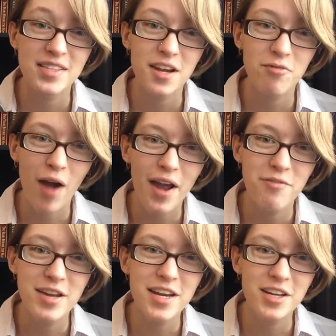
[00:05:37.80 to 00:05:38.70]
like
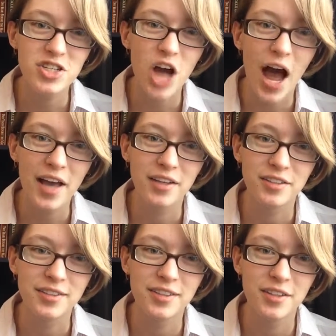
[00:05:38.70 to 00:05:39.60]
reading a
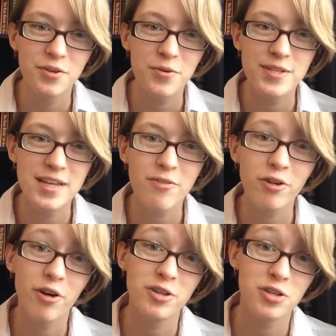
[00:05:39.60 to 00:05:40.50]
child who has
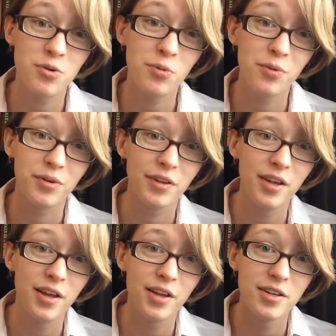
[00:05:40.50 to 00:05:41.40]
never gone to school
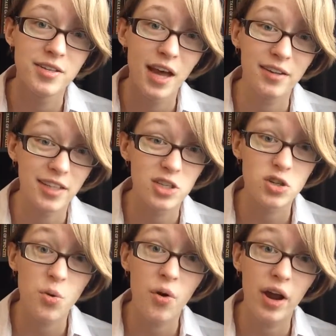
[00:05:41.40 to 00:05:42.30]
telling a
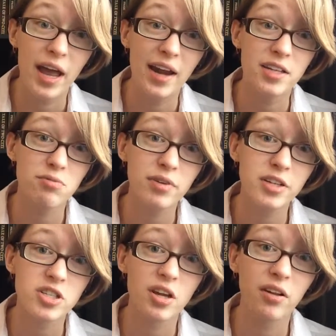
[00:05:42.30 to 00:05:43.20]
story, and it's
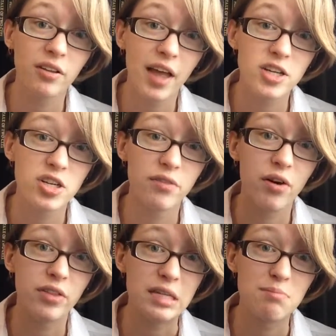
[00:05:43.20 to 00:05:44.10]
really just a collection of
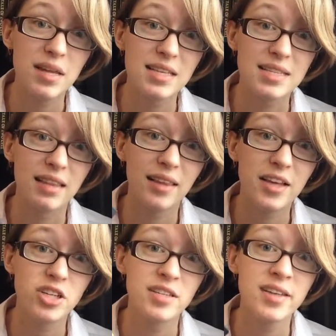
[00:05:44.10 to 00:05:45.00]
all these myths and
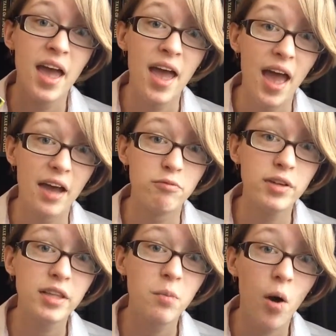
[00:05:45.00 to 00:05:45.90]
legends and
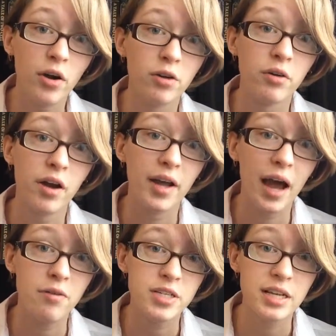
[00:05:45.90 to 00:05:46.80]
Riddley Walker
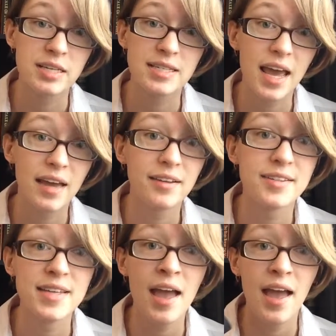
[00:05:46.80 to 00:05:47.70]
accounting his
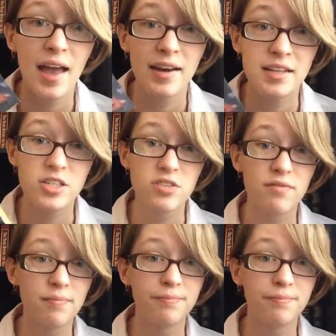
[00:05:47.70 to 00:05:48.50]
tales, and it's